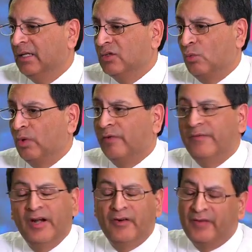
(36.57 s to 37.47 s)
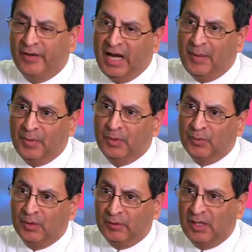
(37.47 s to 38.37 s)
So we're very, very happy with
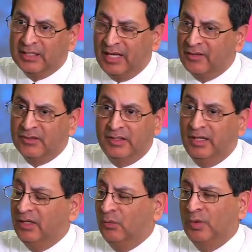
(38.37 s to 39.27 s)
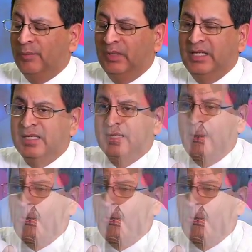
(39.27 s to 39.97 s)
what Kraus-Anderson done, and we're pleased.